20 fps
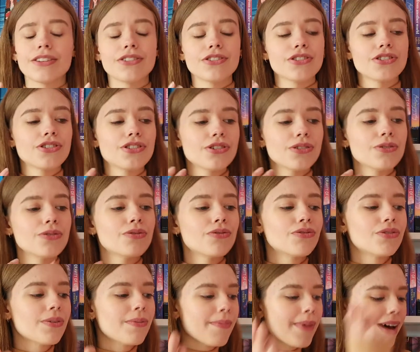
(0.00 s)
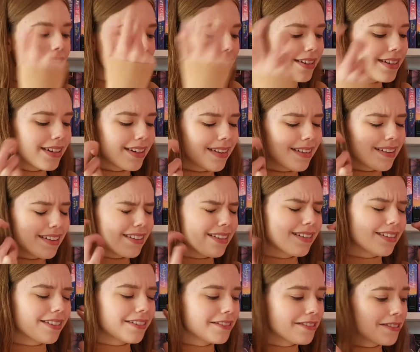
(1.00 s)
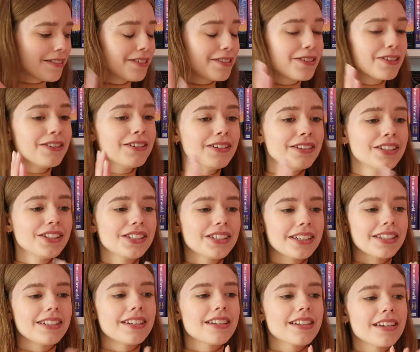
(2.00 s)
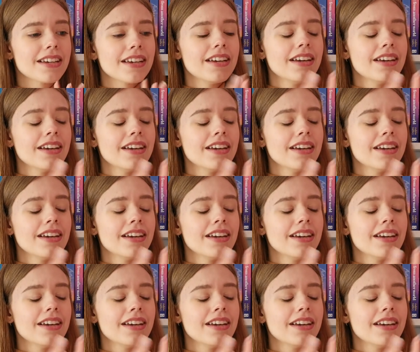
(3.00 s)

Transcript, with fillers: just so romantic and good and